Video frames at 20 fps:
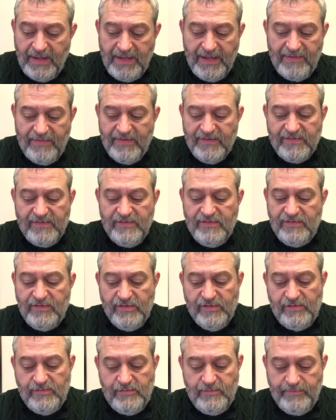me, and this is
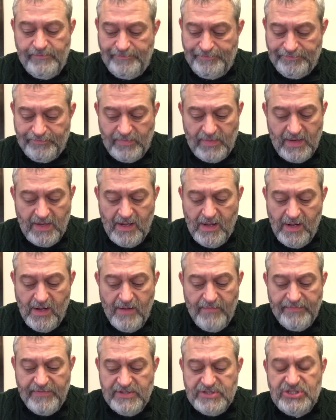just
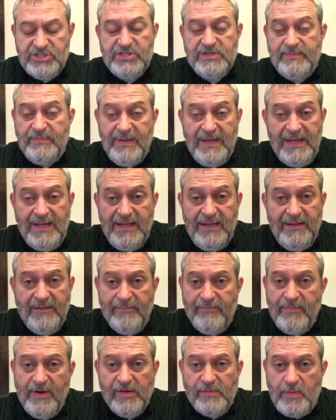me.
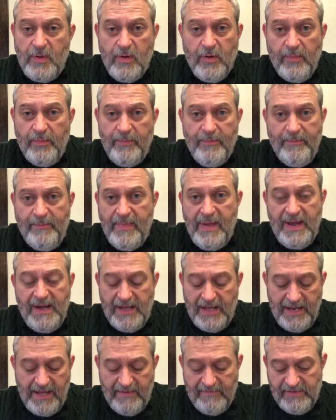Most people may
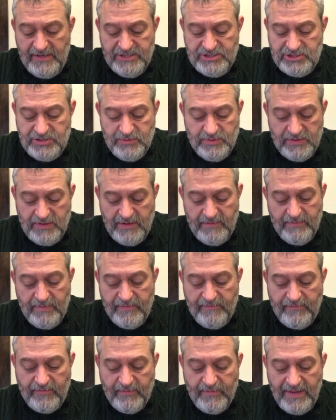not have an issue with it,
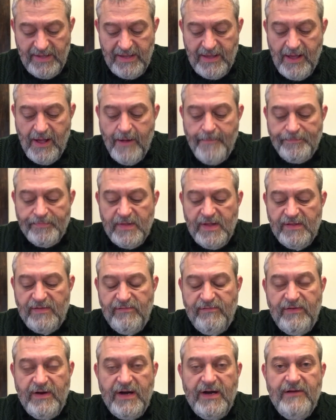but for me, it's
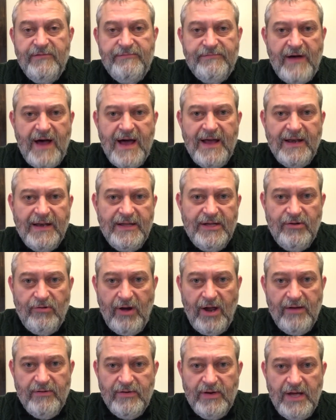very finely
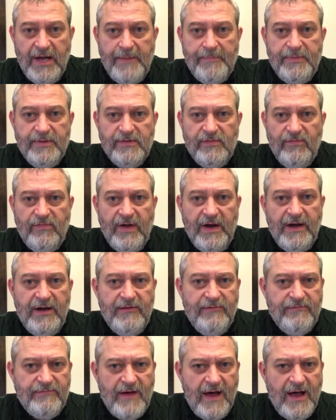ground up. It's very
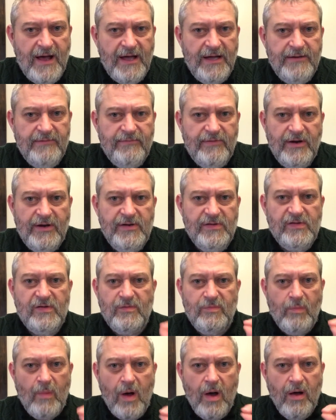fine, very
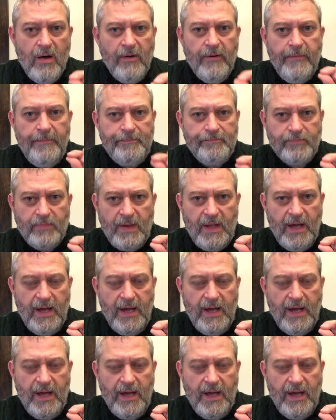small